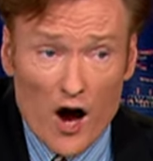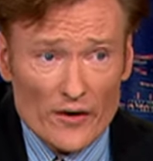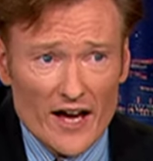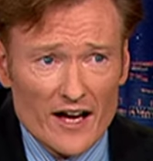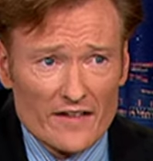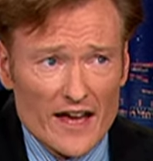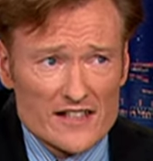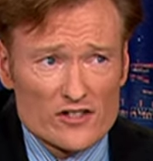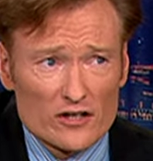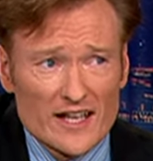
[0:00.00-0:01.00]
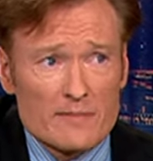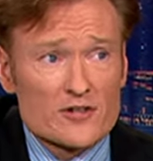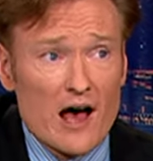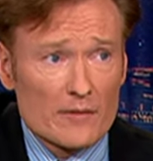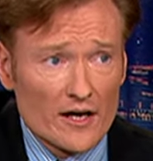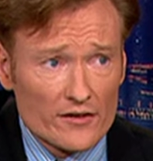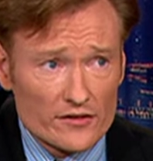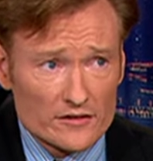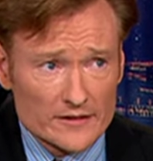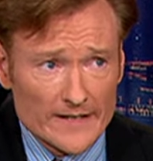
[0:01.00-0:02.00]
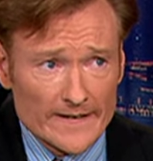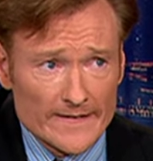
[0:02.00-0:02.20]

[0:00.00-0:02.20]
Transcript: Oh, yeah, yeah, it's called the abdominizer. Yeah.